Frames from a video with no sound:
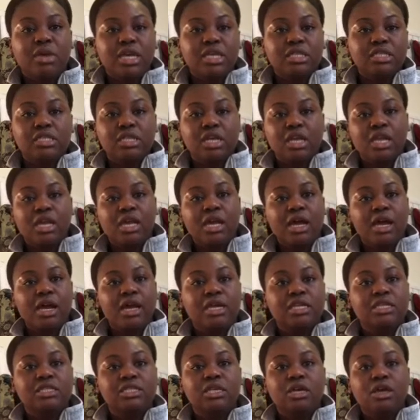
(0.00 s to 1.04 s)
make study
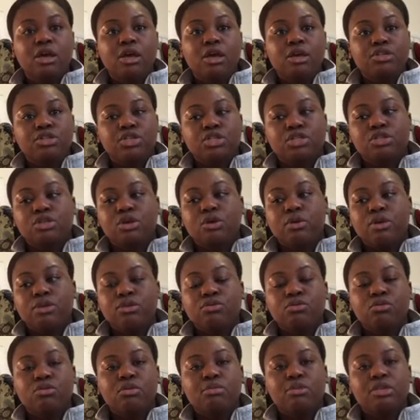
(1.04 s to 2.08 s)
guides, just going
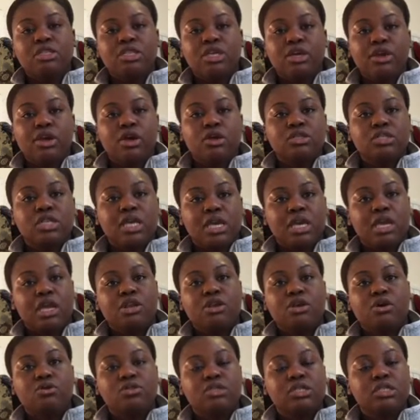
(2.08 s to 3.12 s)
through the material,
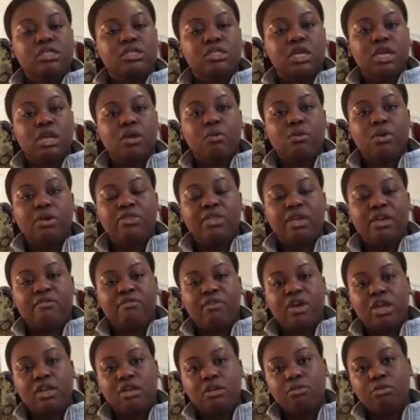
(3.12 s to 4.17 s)
taking notes, and seeing what they
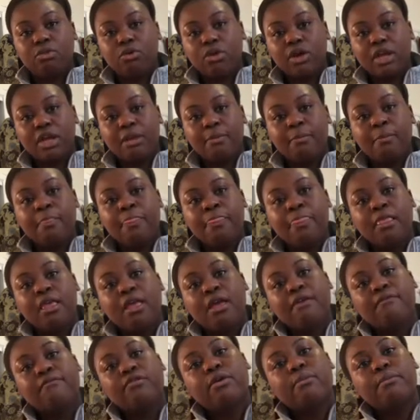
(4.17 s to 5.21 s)
find important.
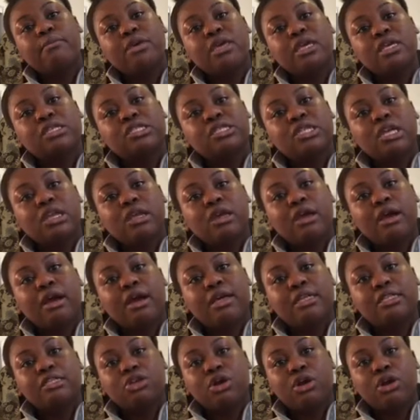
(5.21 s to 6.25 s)
For me, study
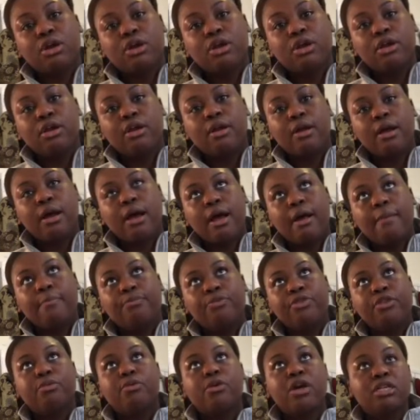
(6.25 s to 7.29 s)
guides are
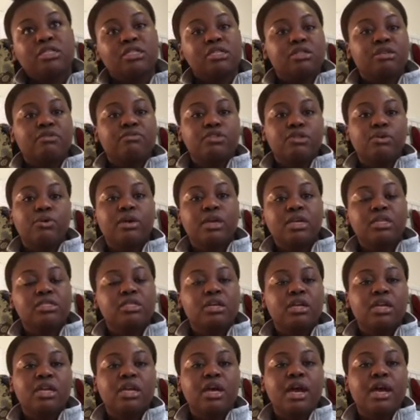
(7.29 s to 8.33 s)
the process of doing a
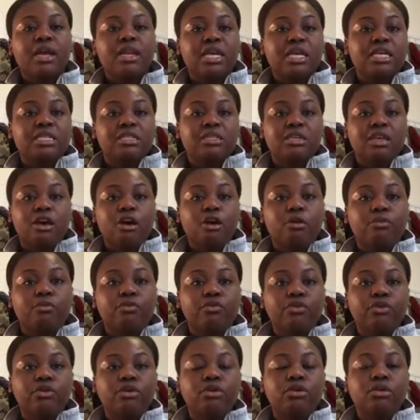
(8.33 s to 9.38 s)
study guide isn't
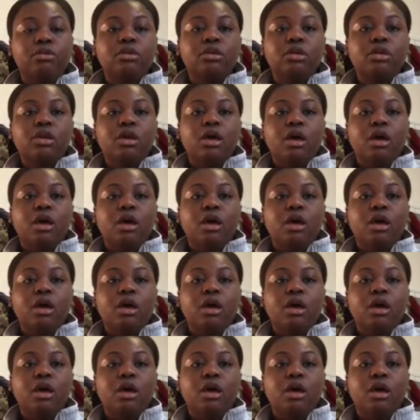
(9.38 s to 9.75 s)
helpful.